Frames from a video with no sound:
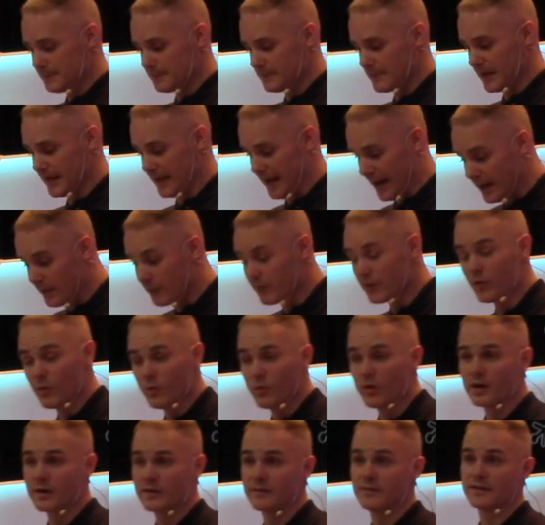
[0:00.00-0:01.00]
And every
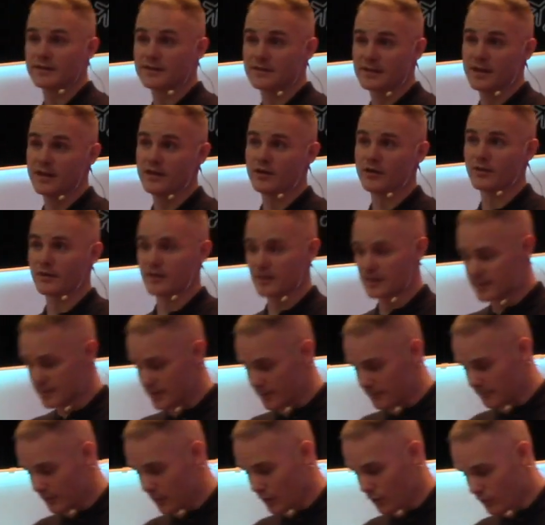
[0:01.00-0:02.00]
one of us here, to
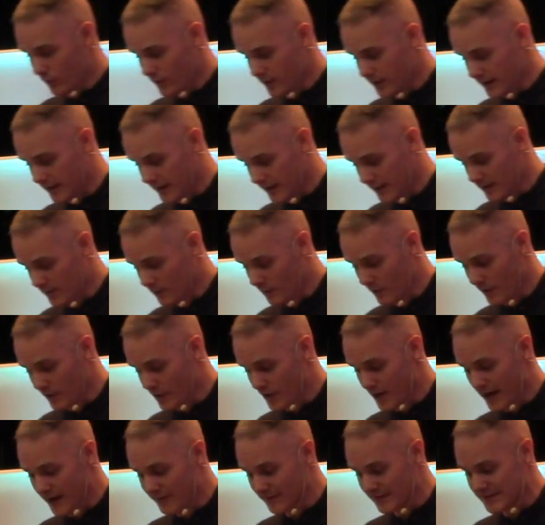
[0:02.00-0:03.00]
some degree, whether
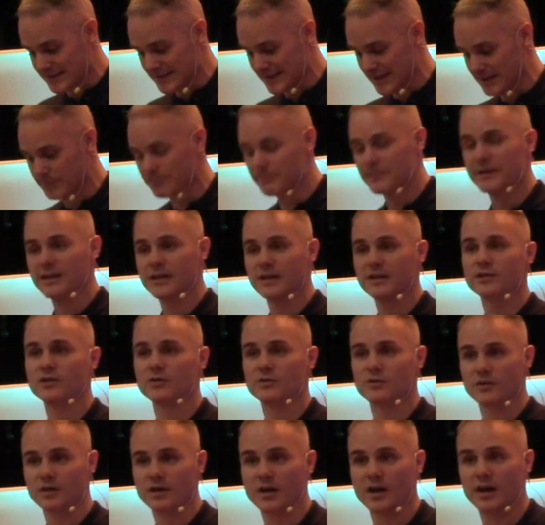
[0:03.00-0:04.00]
you have a team beneath you
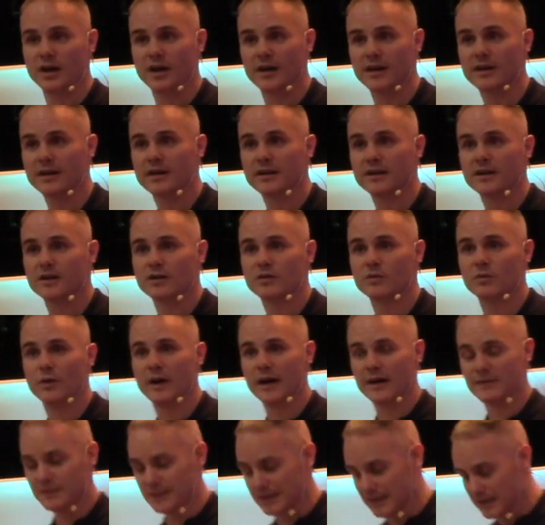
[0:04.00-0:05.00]
or not, will
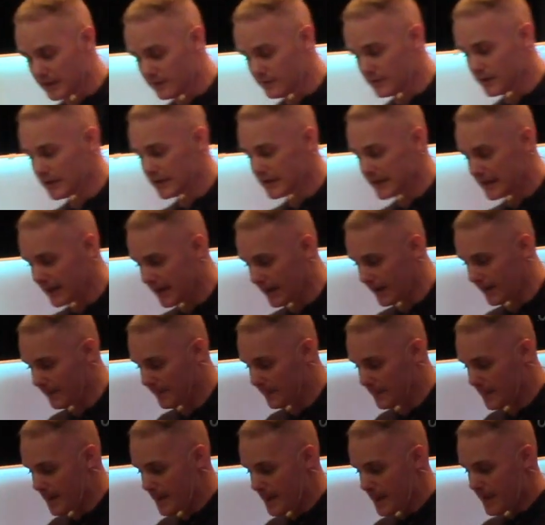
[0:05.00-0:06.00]
have to give an account
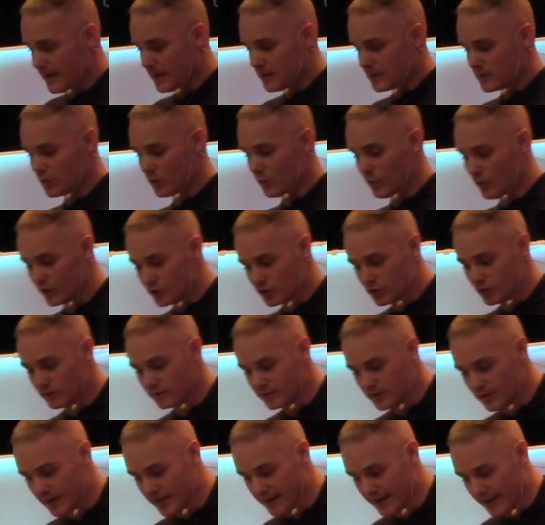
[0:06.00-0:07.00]
to what you've
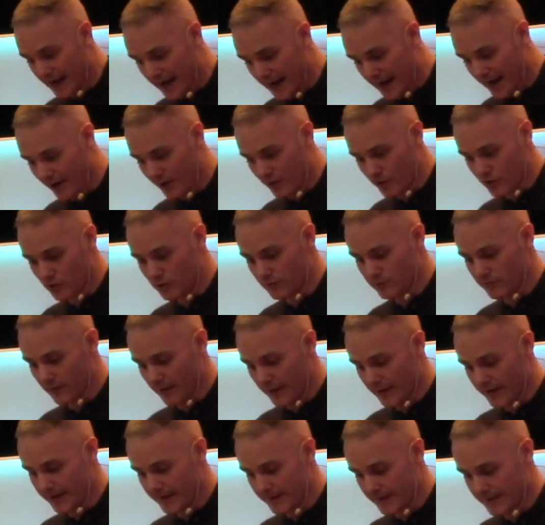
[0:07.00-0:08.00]
done and how you've
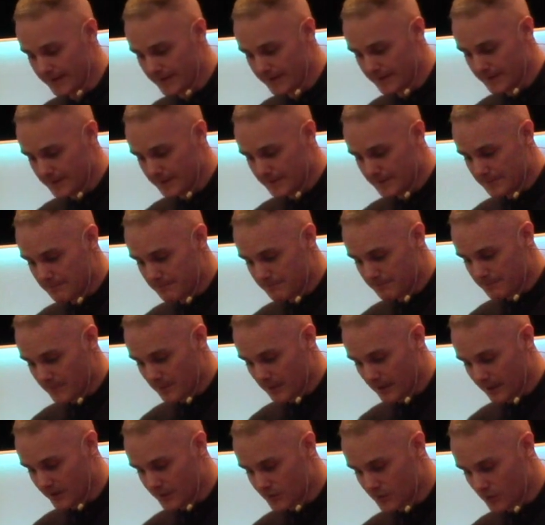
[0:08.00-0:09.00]
led.
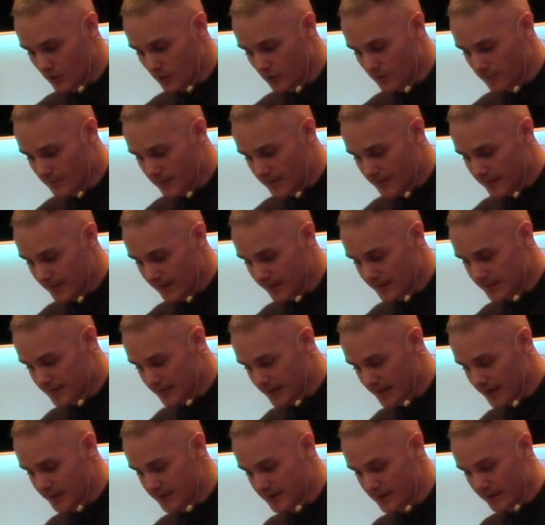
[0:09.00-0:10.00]
And so it
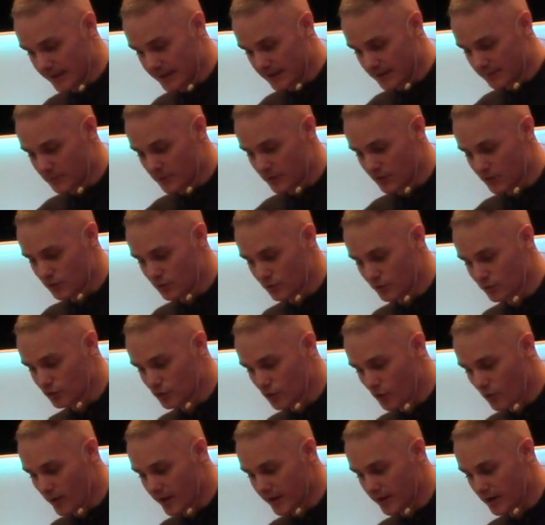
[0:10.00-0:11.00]
says, Let them do this with
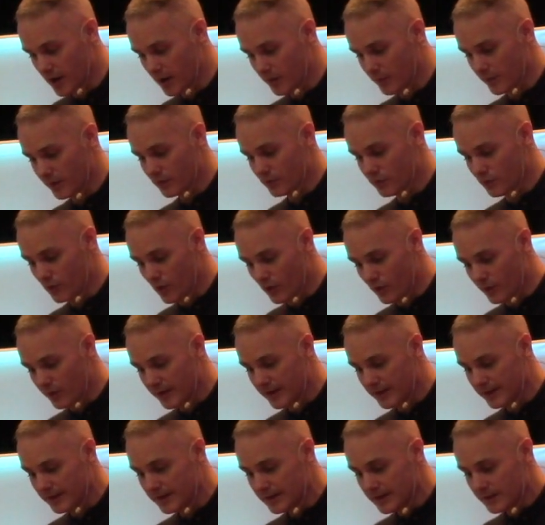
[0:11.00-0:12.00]
joy, not with
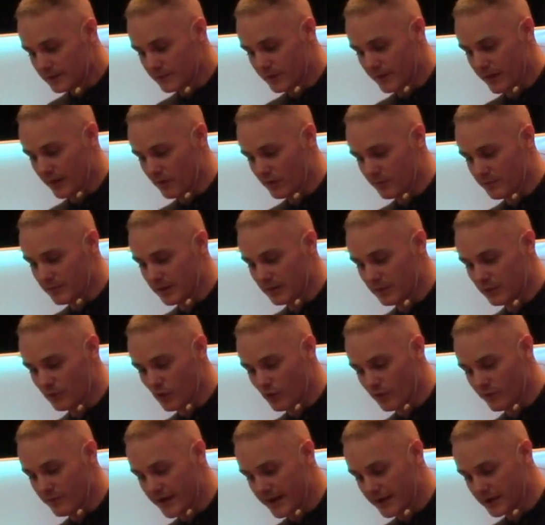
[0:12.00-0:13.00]
groaning, for that would be of no
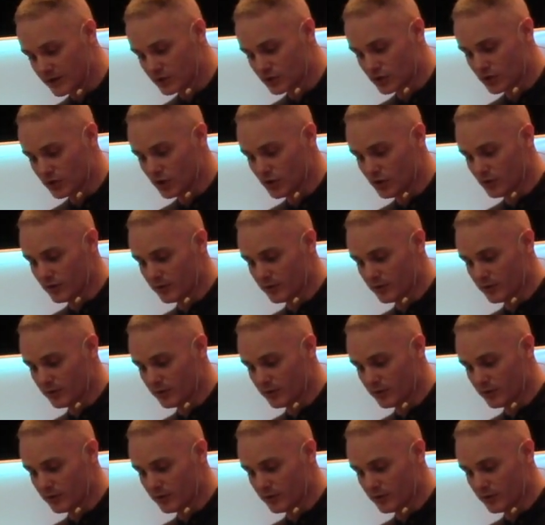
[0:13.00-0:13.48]
advantage to you.